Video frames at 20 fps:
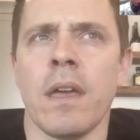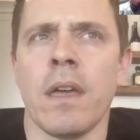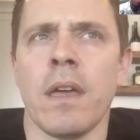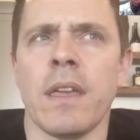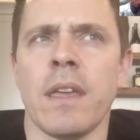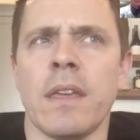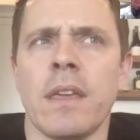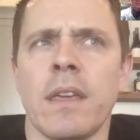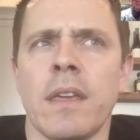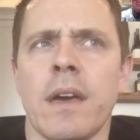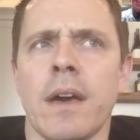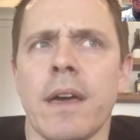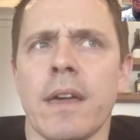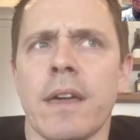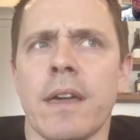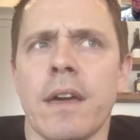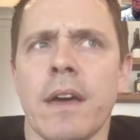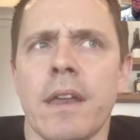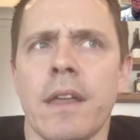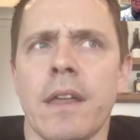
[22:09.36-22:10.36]
Yeah, I
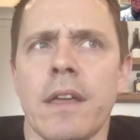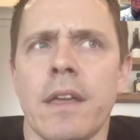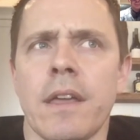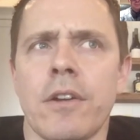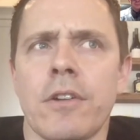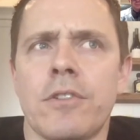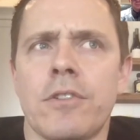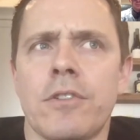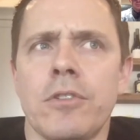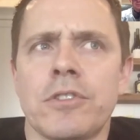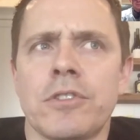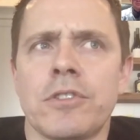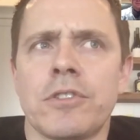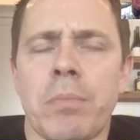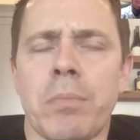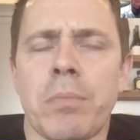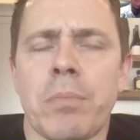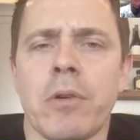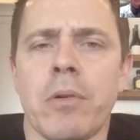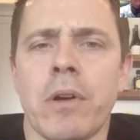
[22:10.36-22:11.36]
kind of hear two
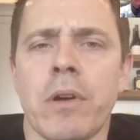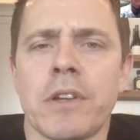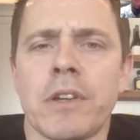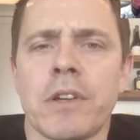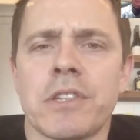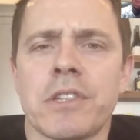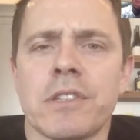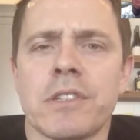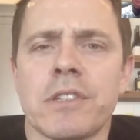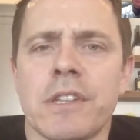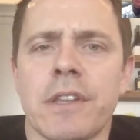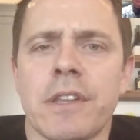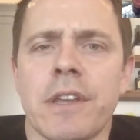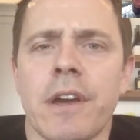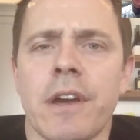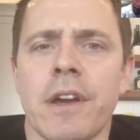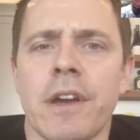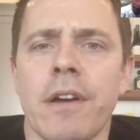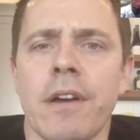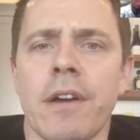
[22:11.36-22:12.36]
separate questions in
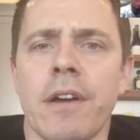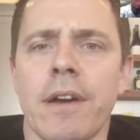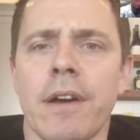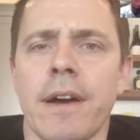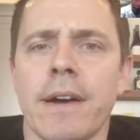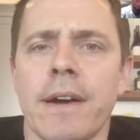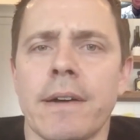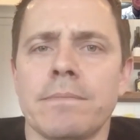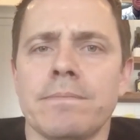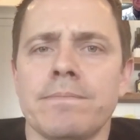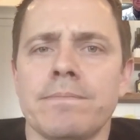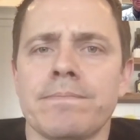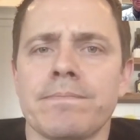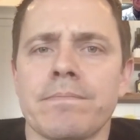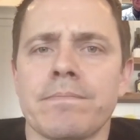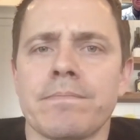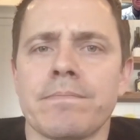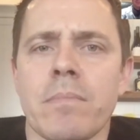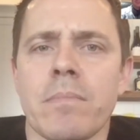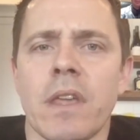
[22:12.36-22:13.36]
there,
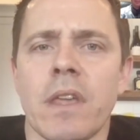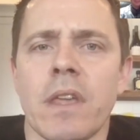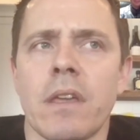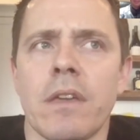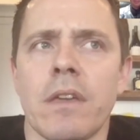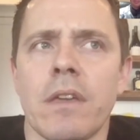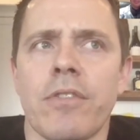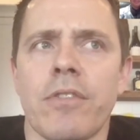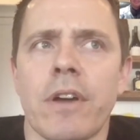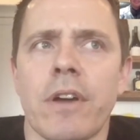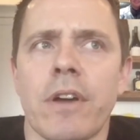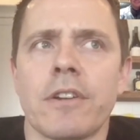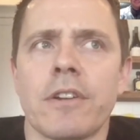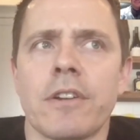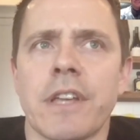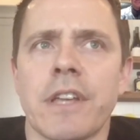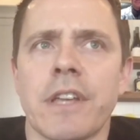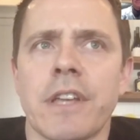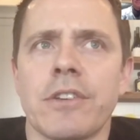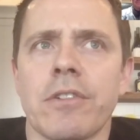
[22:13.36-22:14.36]
if I
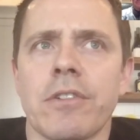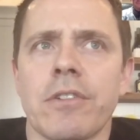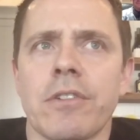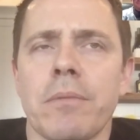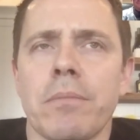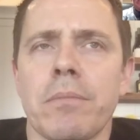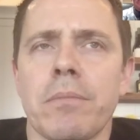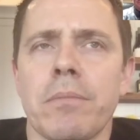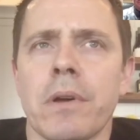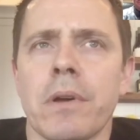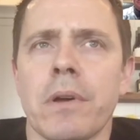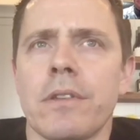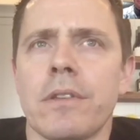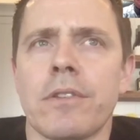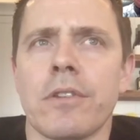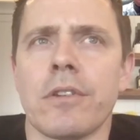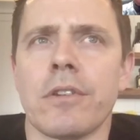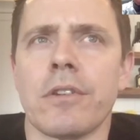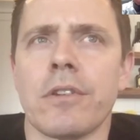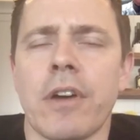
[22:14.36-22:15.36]
understand you right. But
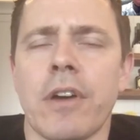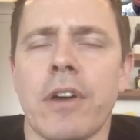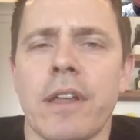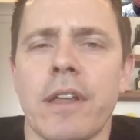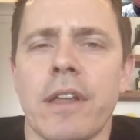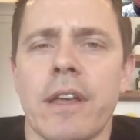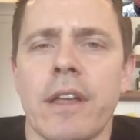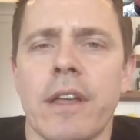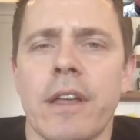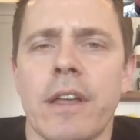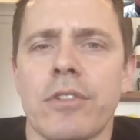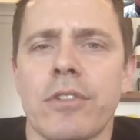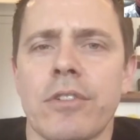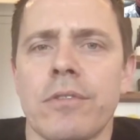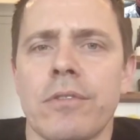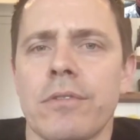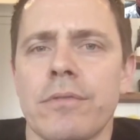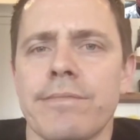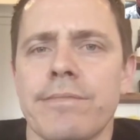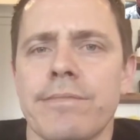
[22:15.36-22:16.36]
so to try to answer
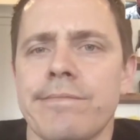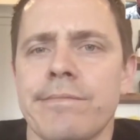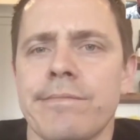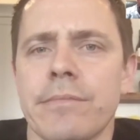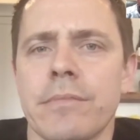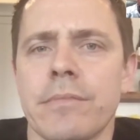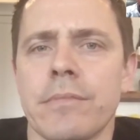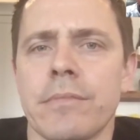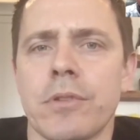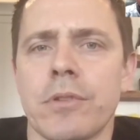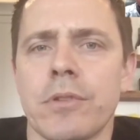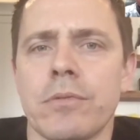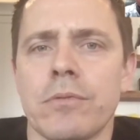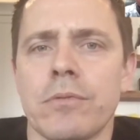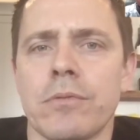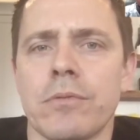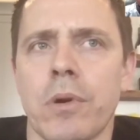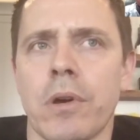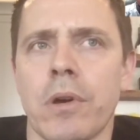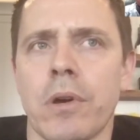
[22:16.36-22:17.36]

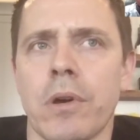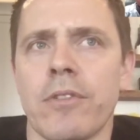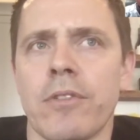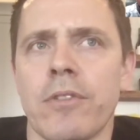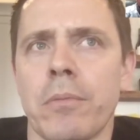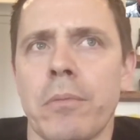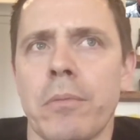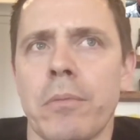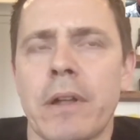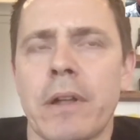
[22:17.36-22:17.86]
one of them about